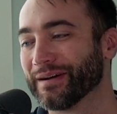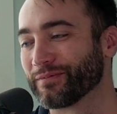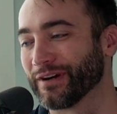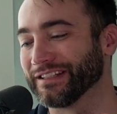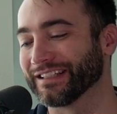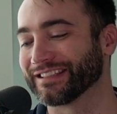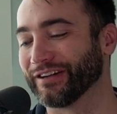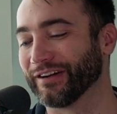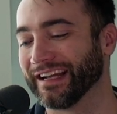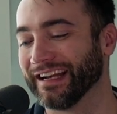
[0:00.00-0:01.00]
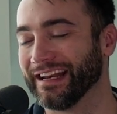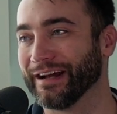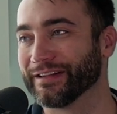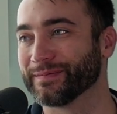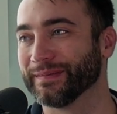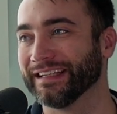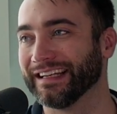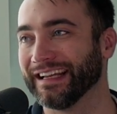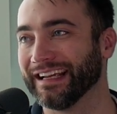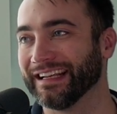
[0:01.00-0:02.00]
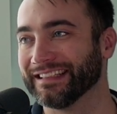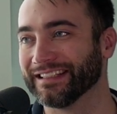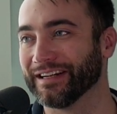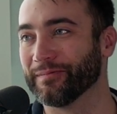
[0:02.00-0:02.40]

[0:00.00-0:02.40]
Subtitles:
Project Stargate announcement and